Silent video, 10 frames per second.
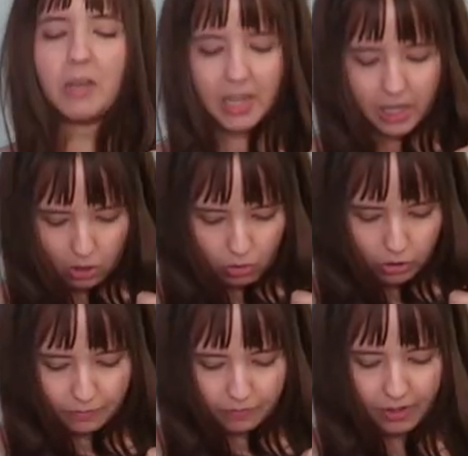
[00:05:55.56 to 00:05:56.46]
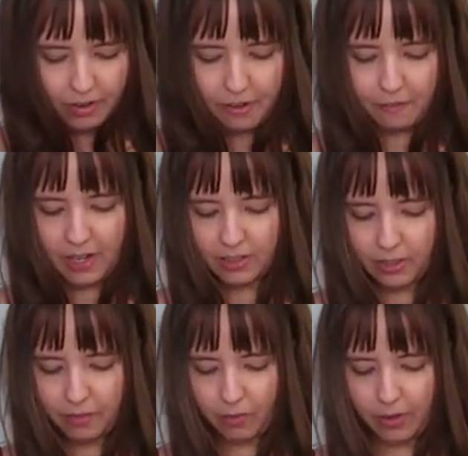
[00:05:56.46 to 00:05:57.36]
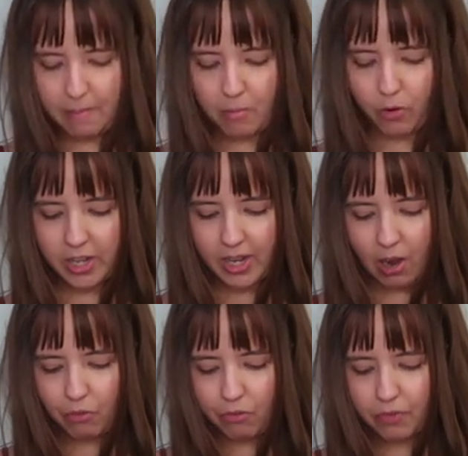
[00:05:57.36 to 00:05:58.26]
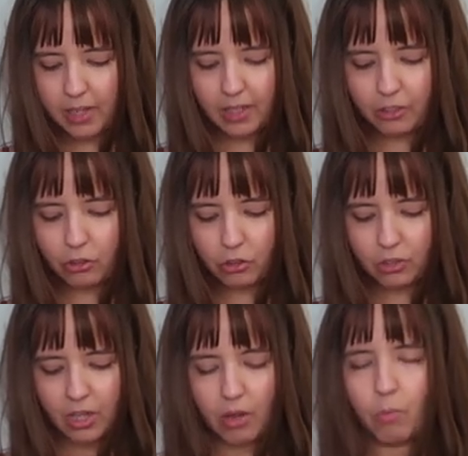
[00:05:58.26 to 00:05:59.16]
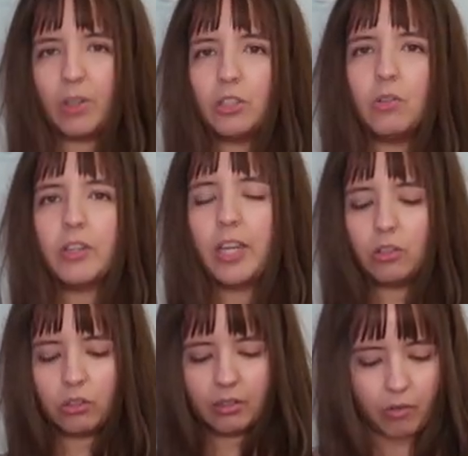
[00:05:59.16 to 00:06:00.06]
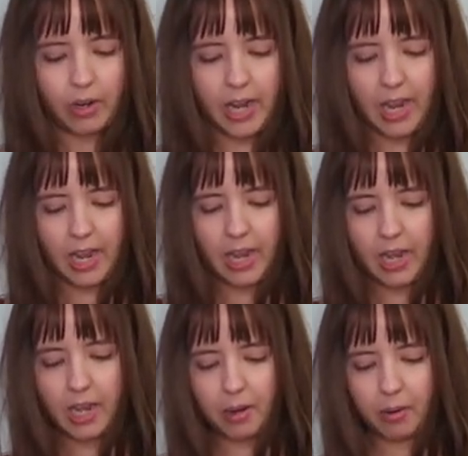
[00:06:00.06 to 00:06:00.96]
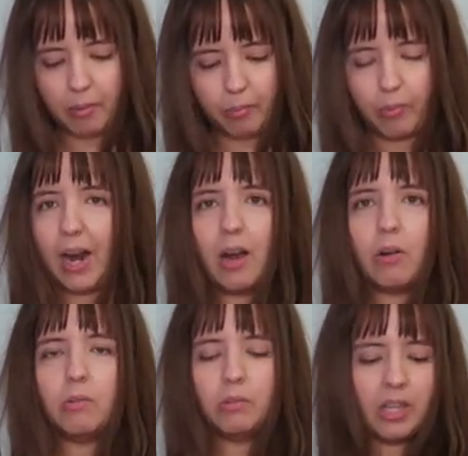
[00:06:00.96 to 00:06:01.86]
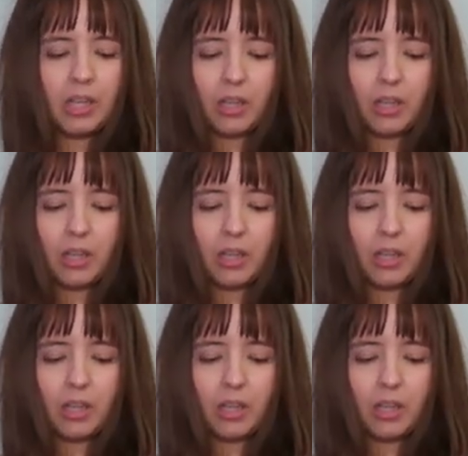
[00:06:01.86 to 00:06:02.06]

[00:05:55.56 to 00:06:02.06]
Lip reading: me, it looks very fancy for a Mori outfit. I just was looking for a brown